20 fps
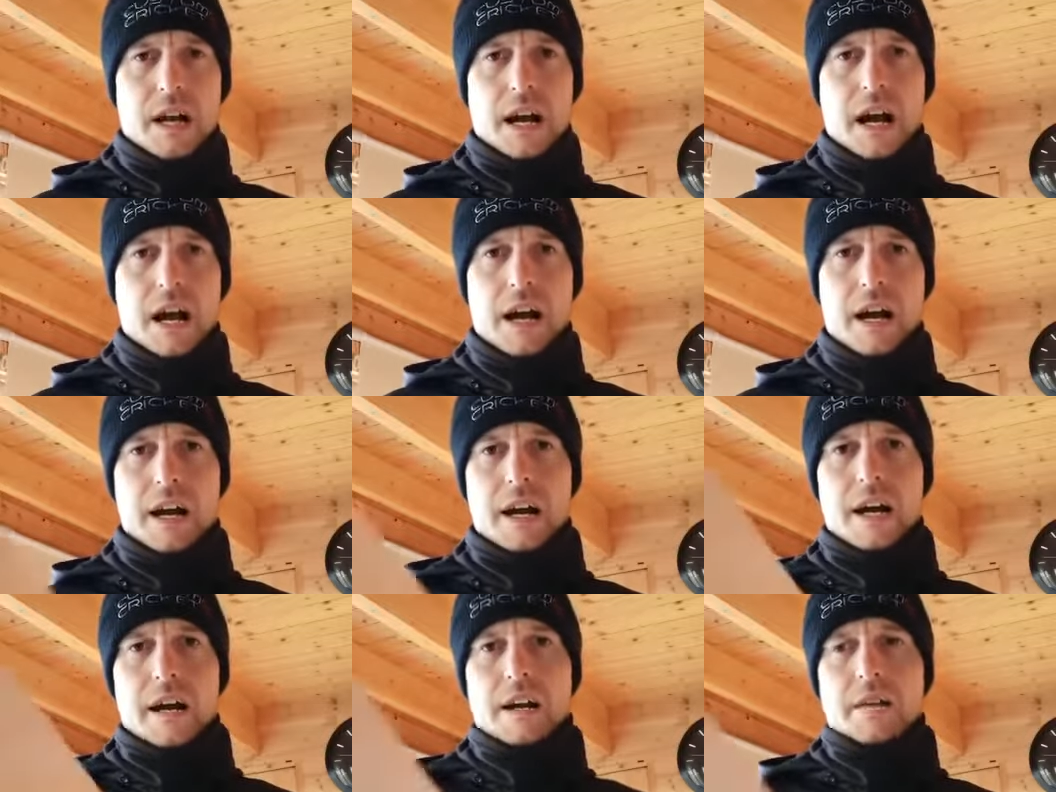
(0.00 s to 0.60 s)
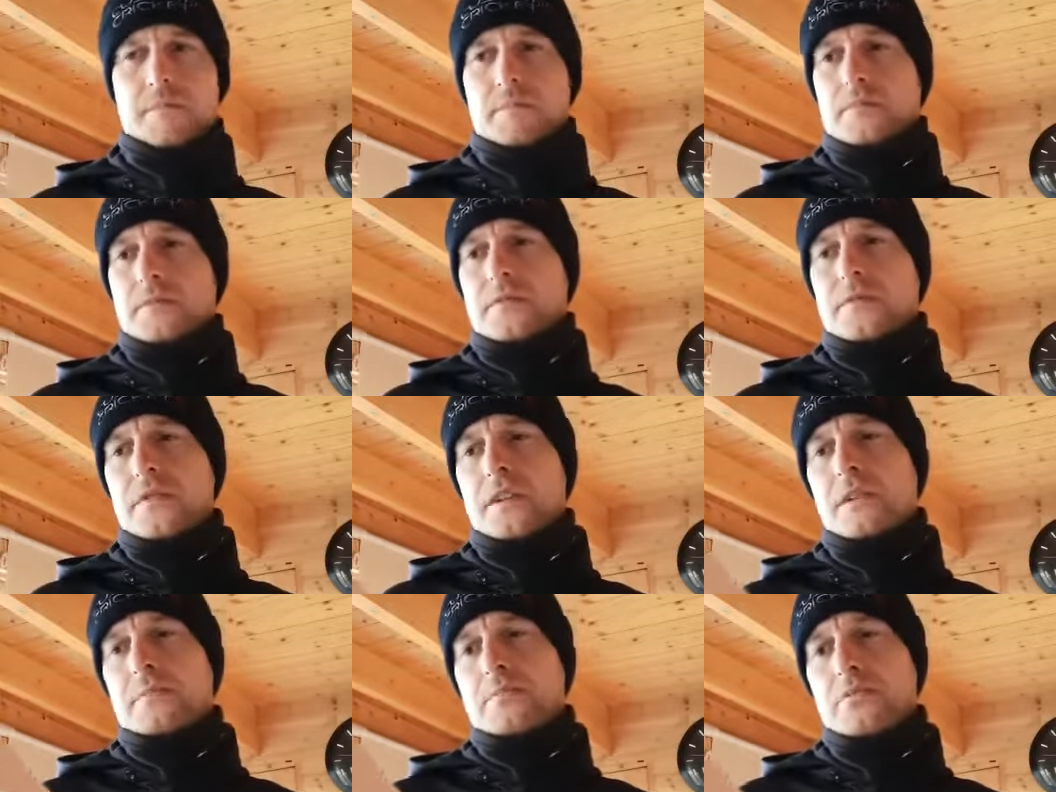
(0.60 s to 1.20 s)
um,
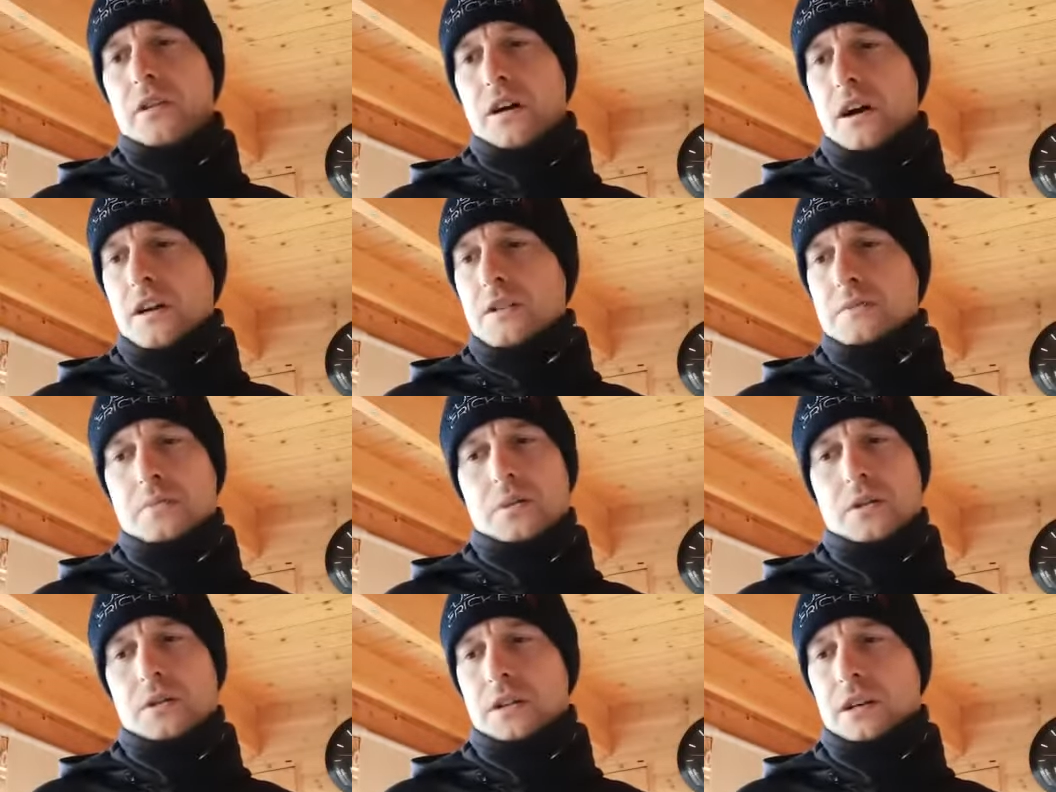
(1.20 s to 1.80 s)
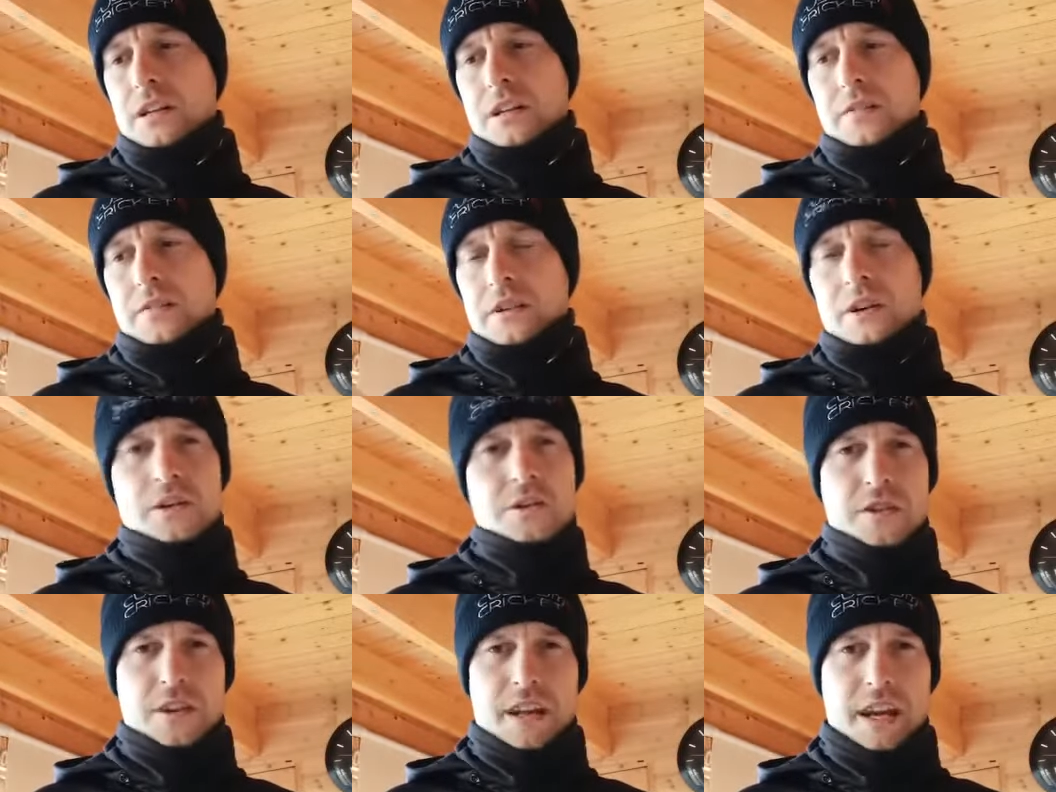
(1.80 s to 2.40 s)
for the price point of
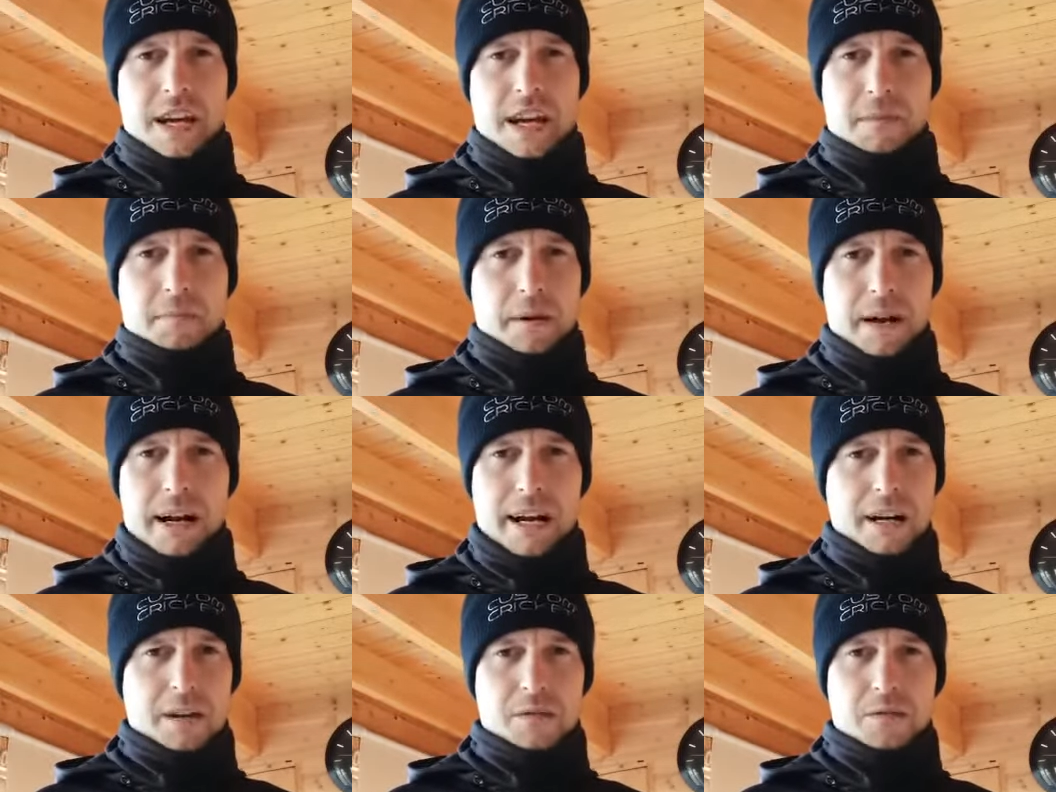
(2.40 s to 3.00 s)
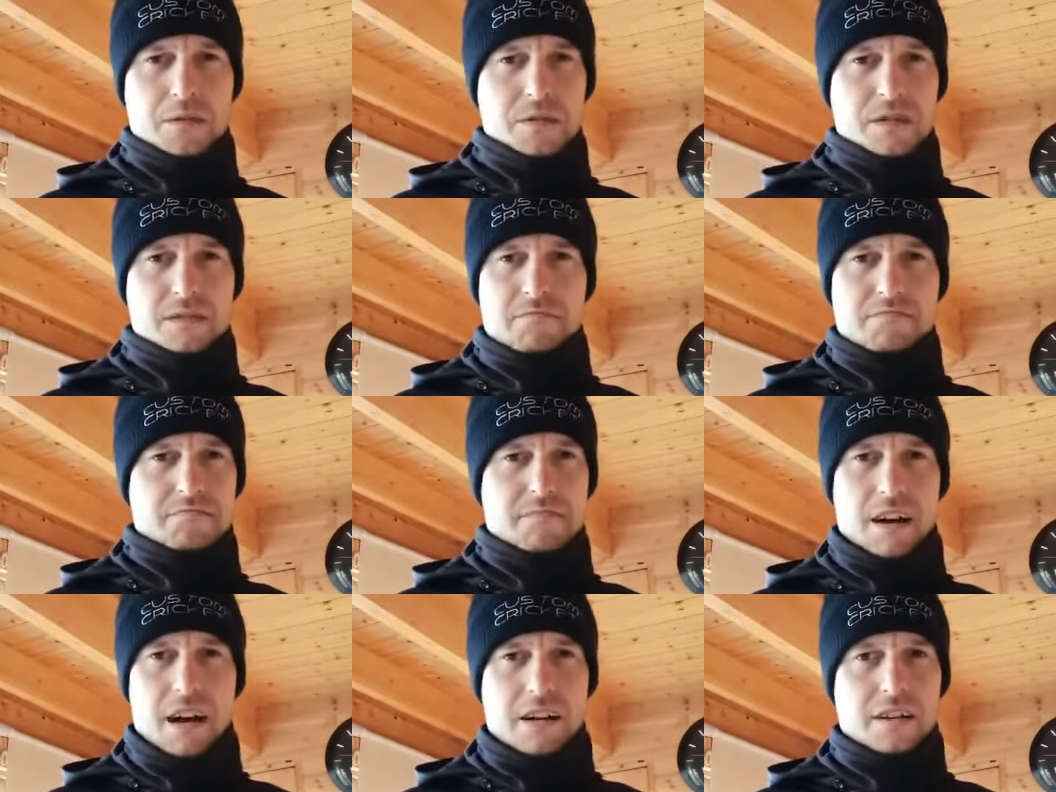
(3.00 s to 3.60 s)
180 pounds
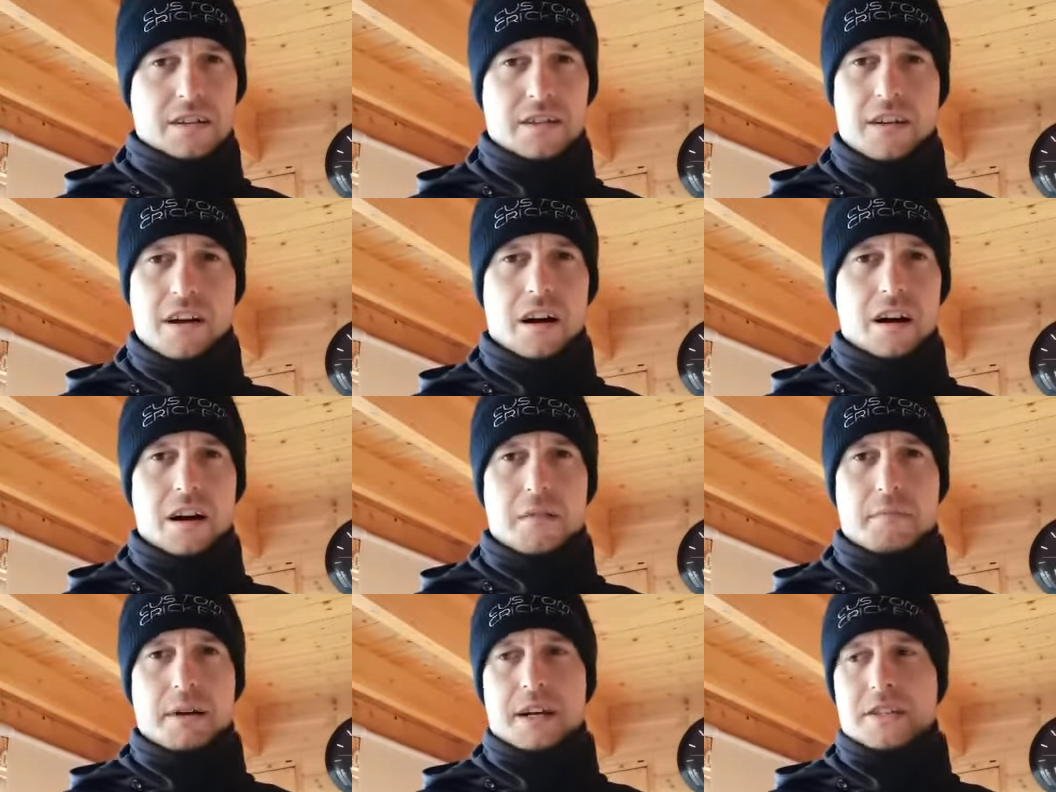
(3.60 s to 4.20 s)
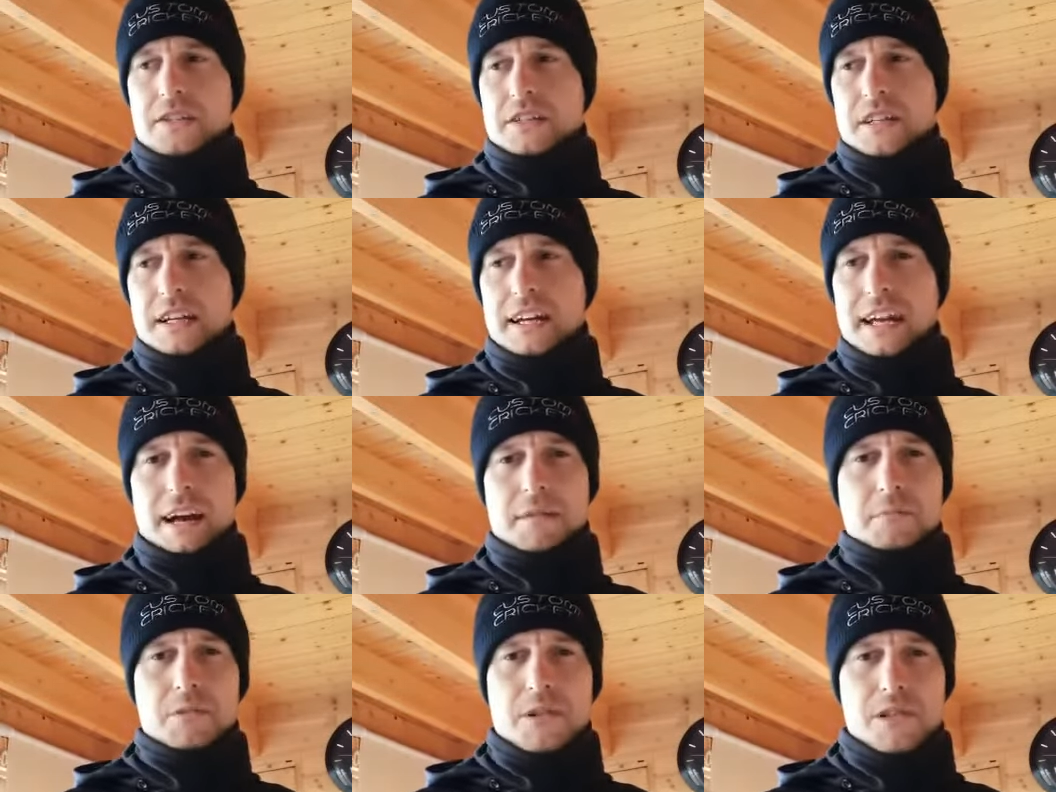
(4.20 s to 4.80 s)
I can't imagine you
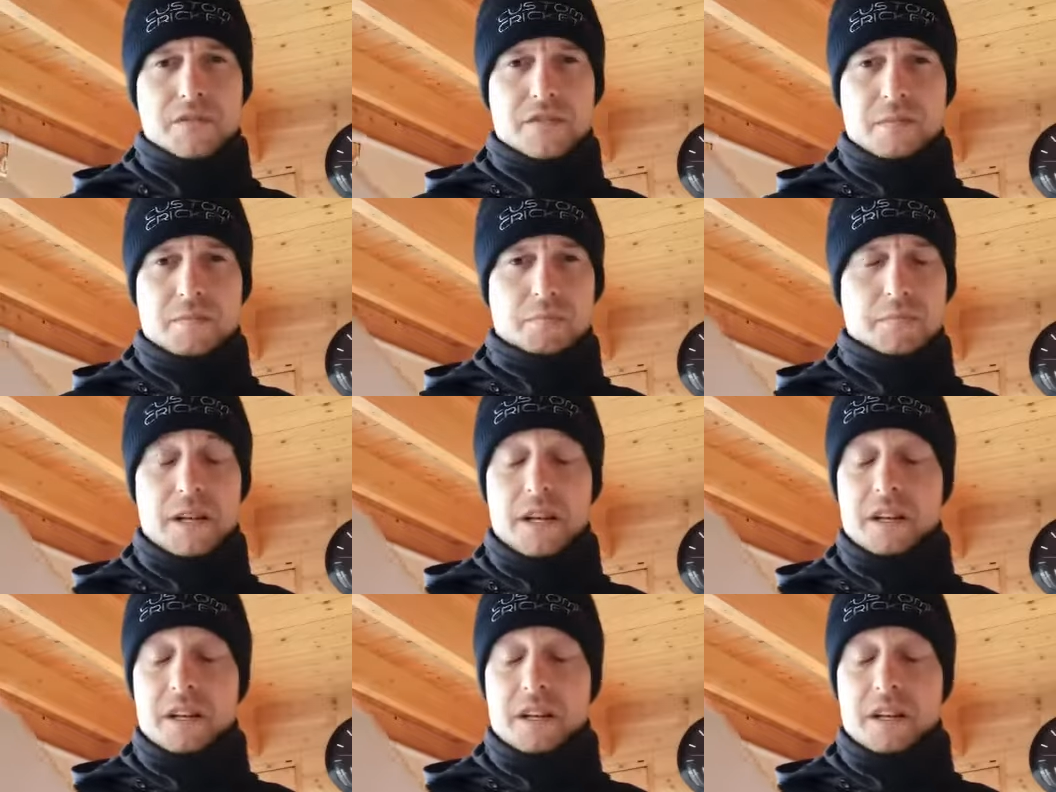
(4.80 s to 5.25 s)
get much of a. You,